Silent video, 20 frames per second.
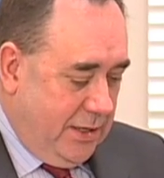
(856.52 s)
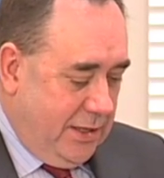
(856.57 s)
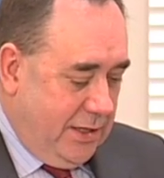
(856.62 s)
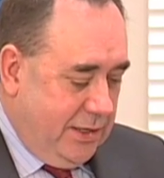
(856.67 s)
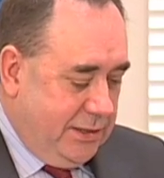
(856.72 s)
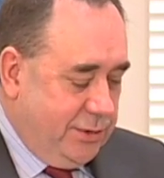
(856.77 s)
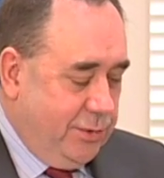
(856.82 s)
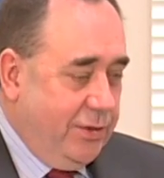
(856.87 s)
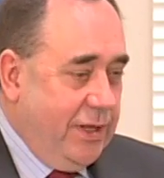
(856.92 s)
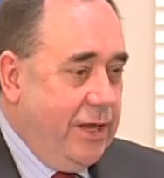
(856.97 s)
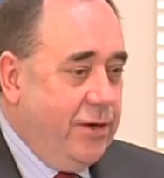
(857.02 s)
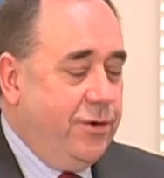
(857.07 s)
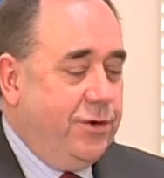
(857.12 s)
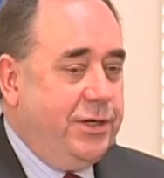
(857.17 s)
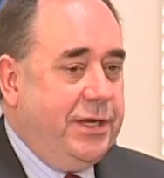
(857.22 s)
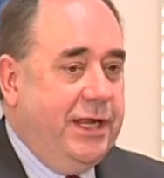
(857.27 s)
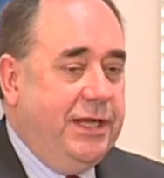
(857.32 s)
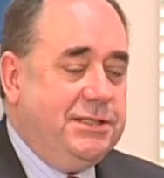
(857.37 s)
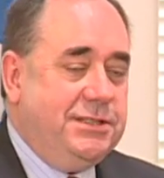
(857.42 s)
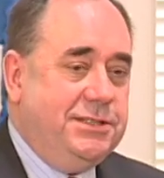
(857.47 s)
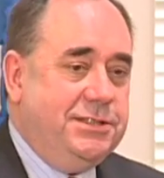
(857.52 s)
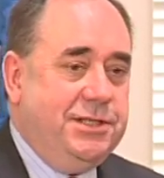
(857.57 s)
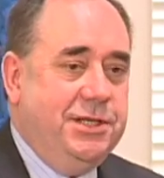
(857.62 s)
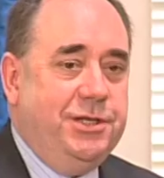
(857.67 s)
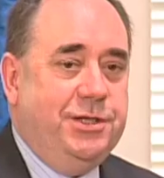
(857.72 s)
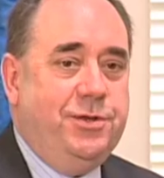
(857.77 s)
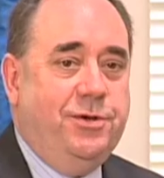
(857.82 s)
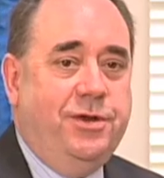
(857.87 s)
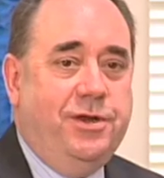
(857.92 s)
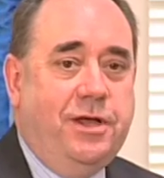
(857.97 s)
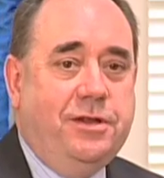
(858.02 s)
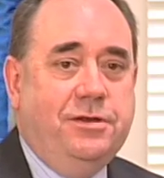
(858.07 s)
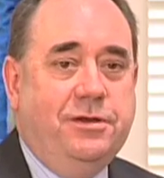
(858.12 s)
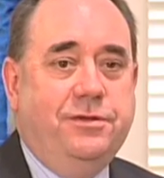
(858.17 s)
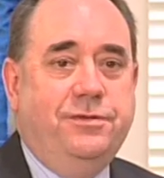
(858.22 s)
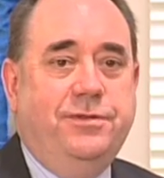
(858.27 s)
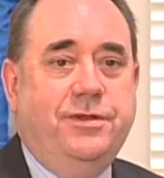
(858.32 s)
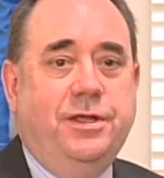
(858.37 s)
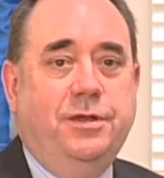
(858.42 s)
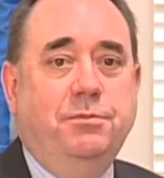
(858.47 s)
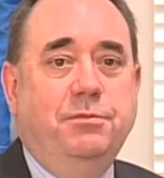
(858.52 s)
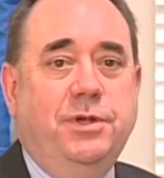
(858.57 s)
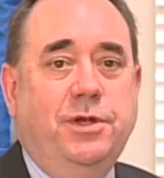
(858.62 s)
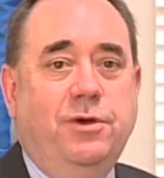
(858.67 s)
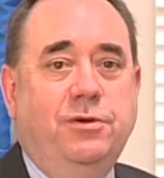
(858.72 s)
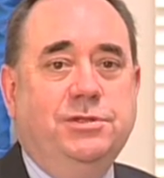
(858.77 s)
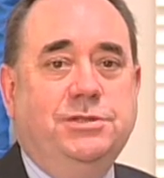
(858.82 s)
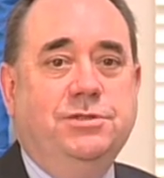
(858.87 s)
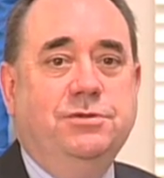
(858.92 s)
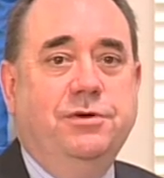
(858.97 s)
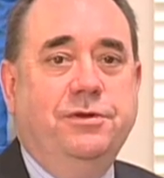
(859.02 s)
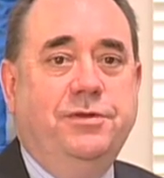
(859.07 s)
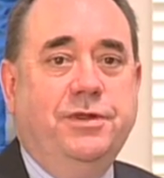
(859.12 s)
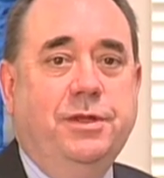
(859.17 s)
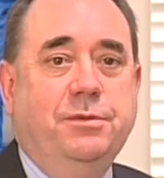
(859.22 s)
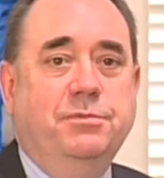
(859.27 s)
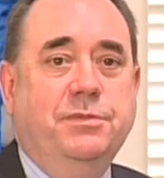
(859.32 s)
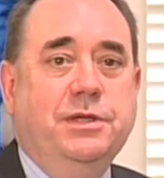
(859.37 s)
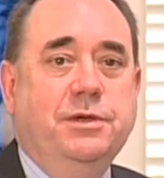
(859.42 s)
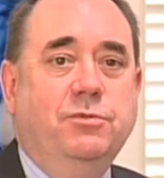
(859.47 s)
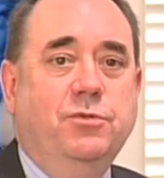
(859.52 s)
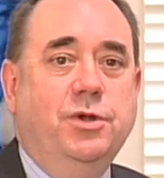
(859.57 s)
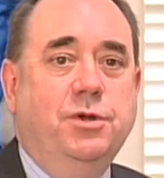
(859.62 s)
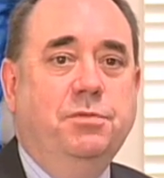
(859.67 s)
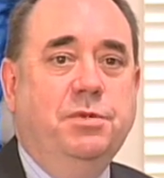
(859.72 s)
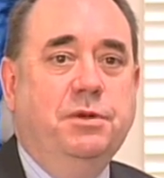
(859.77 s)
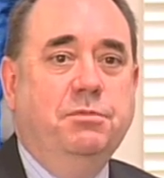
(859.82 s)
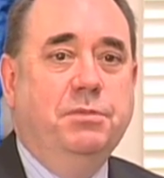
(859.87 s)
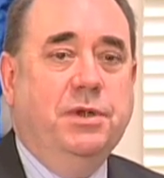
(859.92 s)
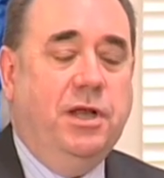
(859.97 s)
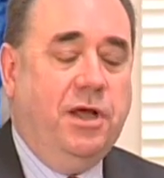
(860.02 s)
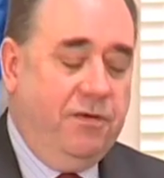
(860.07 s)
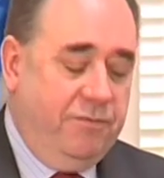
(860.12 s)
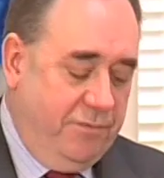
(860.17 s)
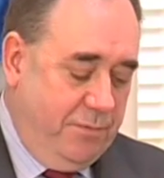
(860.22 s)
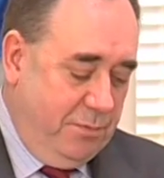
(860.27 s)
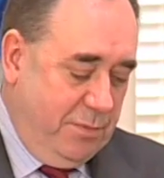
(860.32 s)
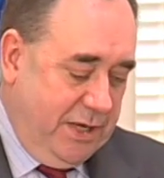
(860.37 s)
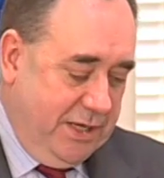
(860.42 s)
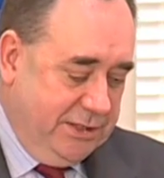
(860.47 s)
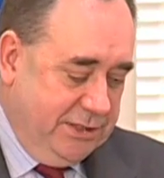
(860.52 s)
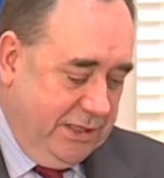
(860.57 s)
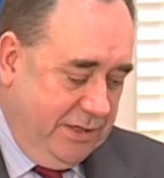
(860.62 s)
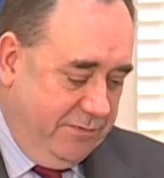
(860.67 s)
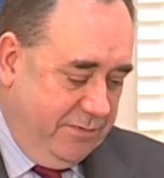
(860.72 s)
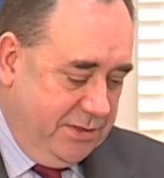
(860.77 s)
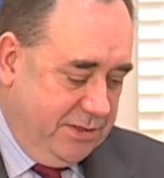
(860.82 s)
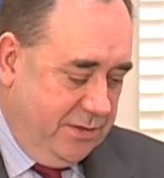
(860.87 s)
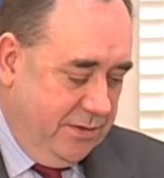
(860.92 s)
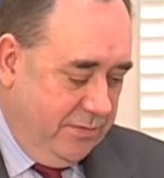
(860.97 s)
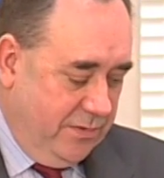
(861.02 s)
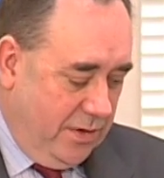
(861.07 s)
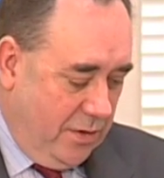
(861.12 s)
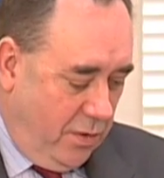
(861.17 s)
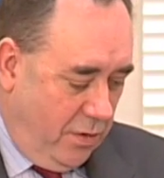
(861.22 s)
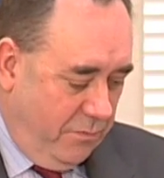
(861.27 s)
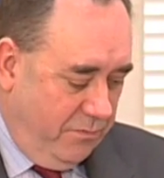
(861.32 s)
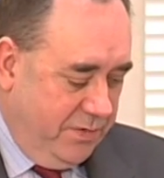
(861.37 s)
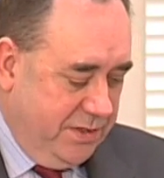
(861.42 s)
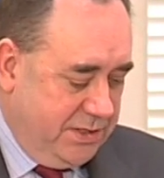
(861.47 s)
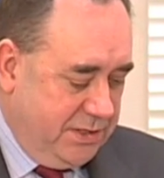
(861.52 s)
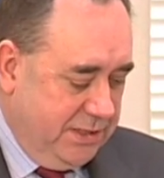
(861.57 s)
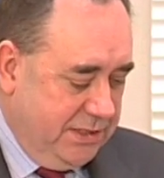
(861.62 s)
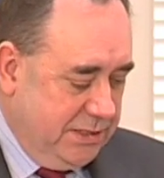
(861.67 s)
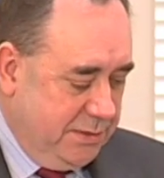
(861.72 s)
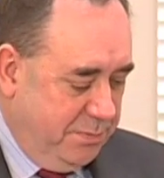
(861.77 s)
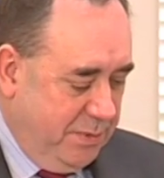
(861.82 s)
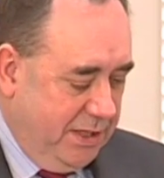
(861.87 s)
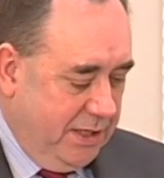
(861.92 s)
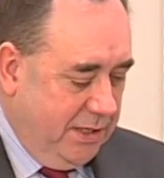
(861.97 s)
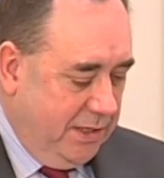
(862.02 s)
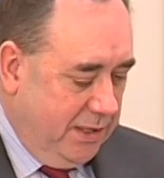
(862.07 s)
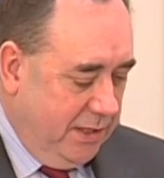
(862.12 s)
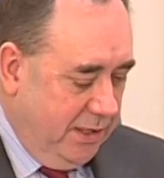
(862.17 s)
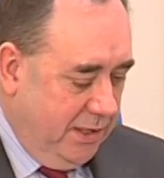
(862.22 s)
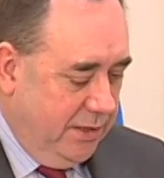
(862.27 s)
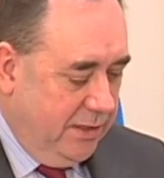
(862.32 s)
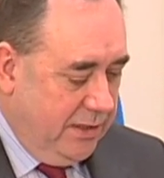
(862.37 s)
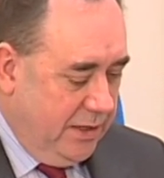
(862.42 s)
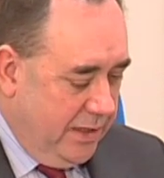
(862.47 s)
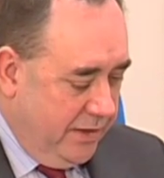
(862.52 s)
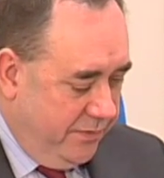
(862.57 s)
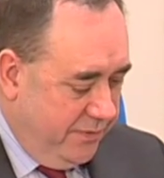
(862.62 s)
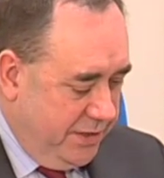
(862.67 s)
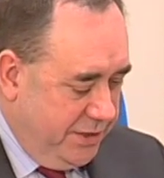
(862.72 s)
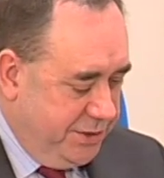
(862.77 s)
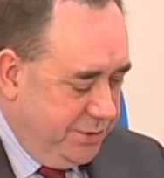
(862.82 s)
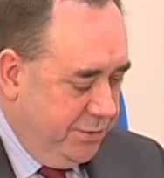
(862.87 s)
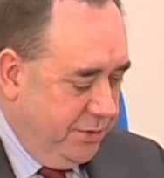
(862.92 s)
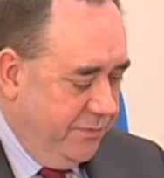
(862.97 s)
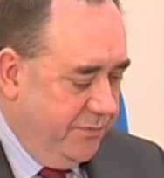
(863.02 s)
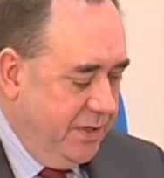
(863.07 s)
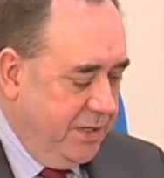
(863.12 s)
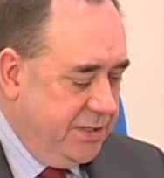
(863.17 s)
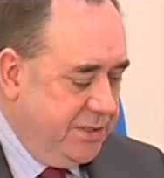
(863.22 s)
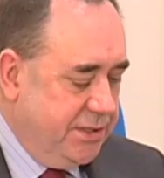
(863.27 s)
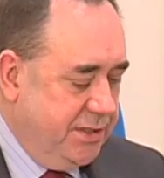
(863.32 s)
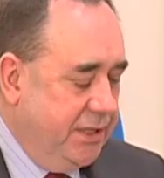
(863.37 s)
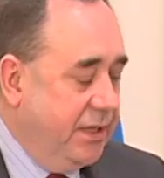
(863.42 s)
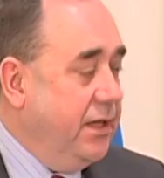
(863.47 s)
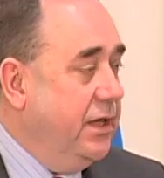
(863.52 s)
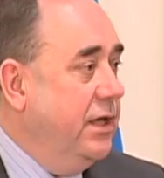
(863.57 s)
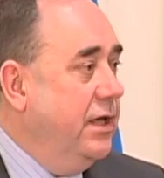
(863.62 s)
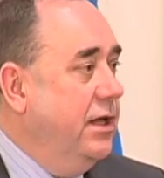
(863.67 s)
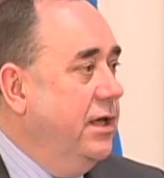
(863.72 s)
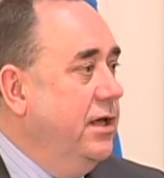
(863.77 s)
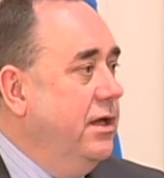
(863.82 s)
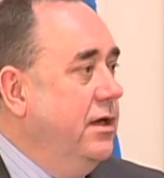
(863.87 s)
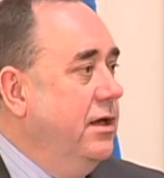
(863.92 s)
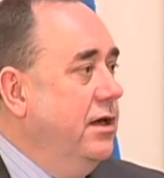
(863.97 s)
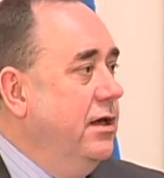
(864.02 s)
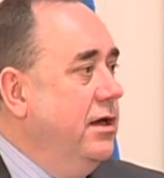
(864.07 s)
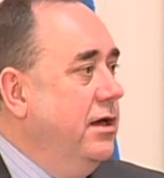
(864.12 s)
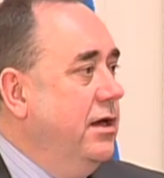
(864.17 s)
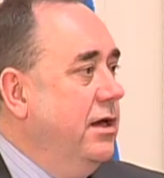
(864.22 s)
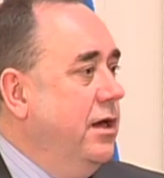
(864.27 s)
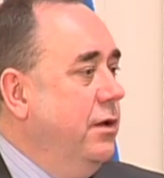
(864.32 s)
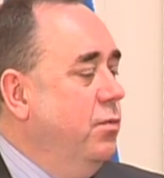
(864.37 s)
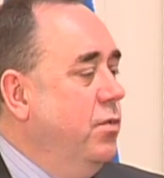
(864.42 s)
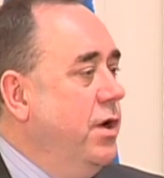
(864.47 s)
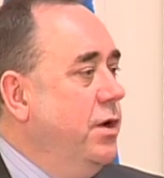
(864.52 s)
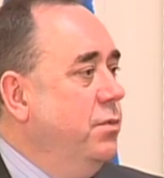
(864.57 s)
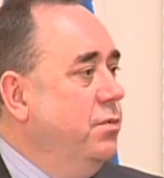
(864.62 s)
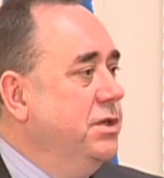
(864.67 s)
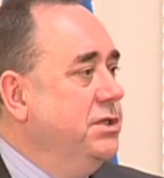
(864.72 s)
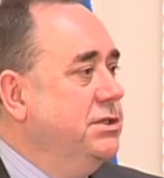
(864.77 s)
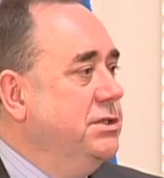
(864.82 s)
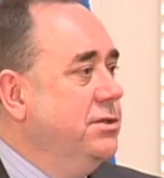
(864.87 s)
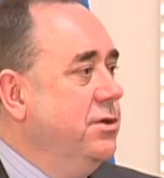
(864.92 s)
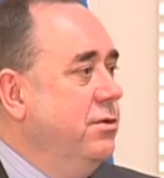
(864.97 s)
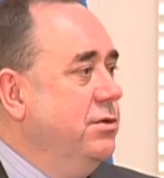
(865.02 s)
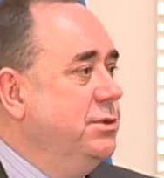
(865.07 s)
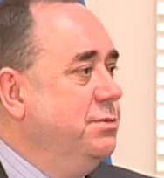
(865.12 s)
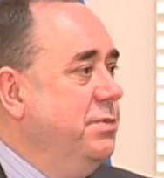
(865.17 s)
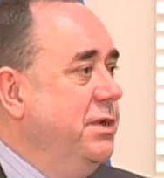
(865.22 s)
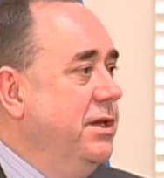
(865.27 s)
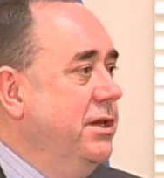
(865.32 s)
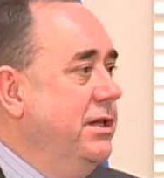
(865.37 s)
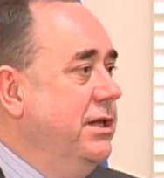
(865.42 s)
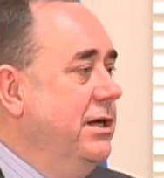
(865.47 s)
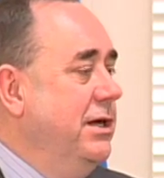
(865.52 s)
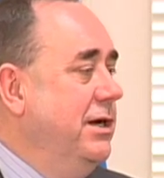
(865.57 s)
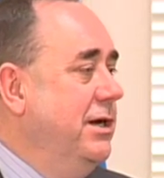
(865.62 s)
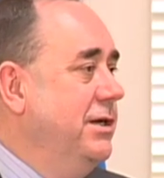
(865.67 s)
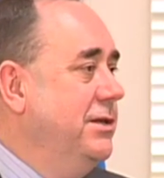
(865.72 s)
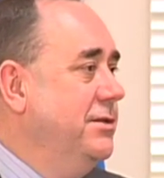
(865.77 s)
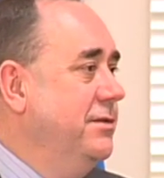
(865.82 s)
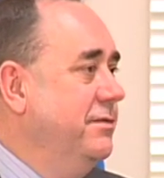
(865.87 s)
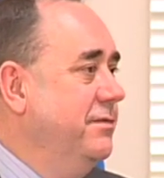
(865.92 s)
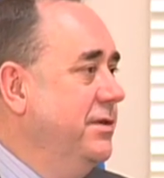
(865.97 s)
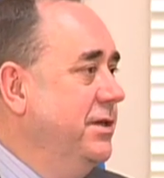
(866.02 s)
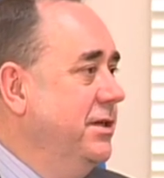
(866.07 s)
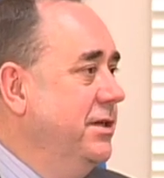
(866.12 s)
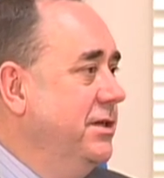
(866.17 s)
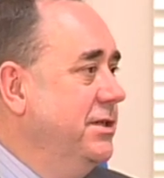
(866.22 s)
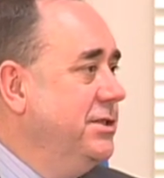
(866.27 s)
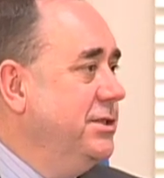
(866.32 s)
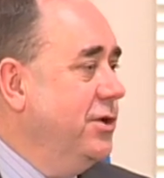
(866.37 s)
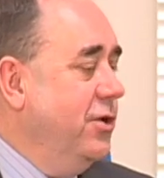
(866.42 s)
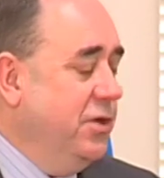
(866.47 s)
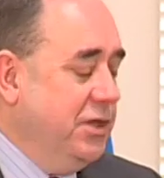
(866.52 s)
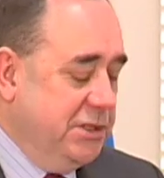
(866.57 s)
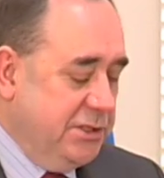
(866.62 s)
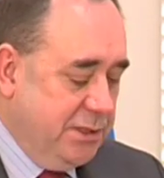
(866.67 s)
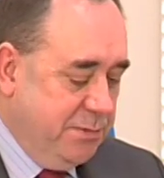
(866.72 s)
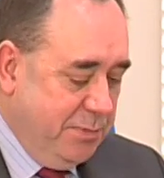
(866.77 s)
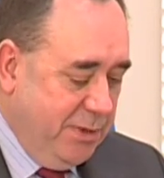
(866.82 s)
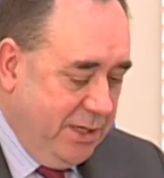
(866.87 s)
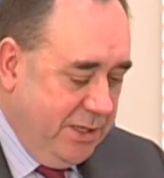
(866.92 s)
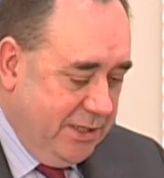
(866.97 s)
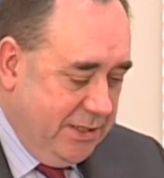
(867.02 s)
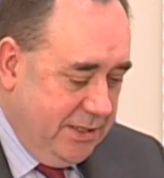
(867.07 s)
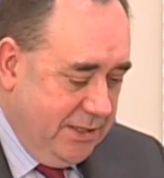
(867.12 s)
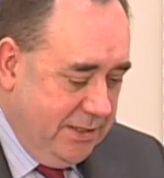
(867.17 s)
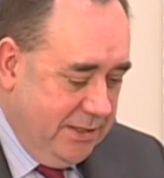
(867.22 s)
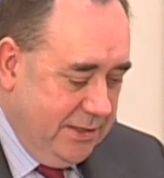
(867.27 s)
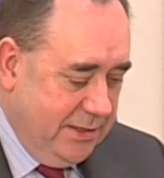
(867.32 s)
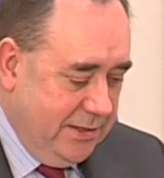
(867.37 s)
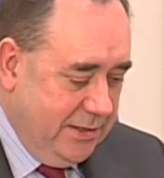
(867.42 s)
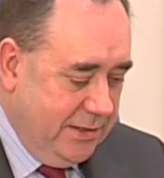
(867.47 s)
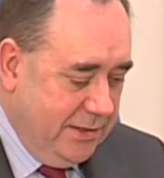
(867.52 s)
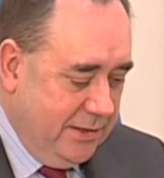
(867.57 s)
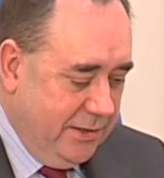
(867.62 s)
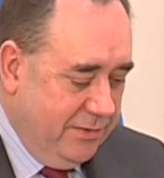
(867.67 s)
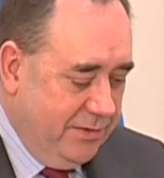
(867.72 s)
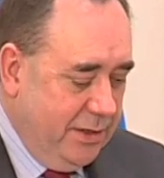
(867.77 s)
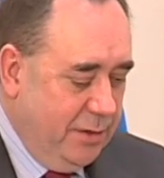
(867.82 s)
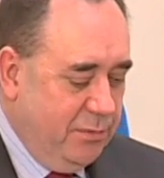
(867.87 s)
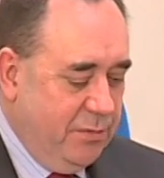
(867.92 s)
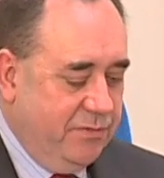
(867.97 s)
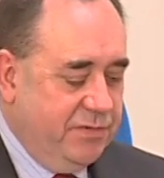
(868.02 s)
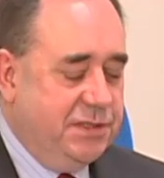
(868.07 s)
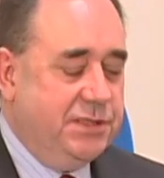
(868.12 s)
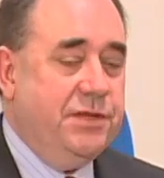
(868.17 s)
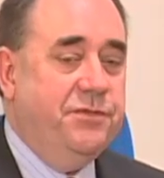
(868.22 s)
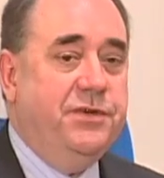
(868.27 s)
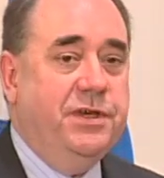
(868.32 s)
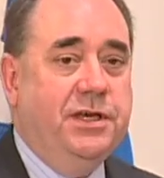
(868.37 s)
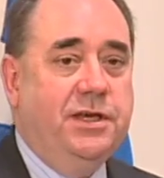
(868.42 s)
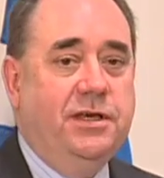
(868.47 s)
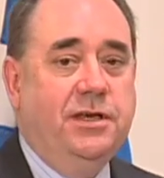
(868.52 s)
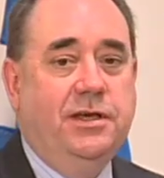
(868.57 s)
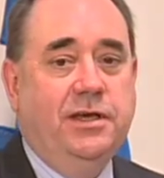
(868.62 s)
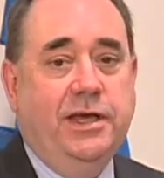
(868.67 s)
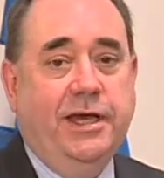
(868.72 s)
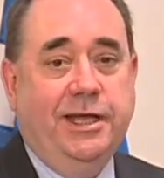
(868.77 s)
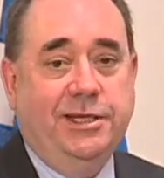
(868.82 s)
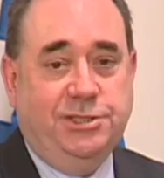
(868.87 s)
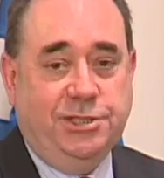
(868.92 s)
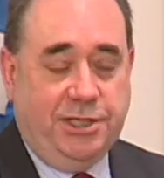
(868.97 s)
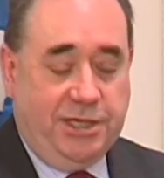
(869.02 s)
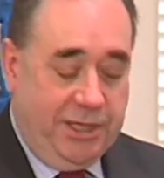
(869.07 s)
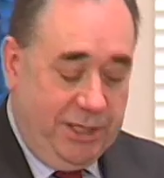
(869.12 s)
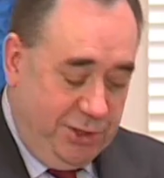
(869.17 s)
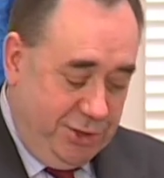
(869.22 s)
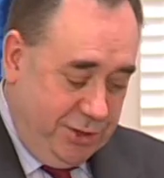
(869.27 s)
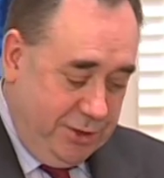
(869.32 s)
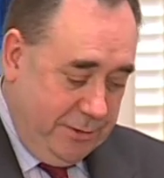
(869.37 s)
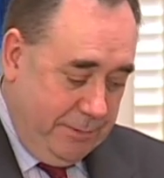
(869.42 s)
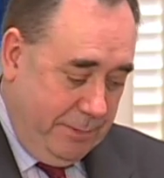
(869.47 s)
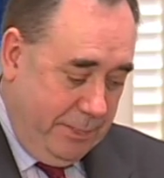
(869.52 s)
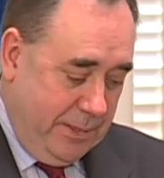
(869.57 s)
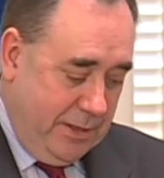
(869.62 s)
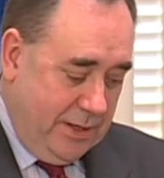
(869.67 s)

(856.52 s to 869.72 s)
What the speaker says: So that takes us into another theme, and also a theme that would have been beloved by Jefferson, obviously, speaking here at this university, and one which has always been at the heart of the Scottish spirit, the theme of civic education.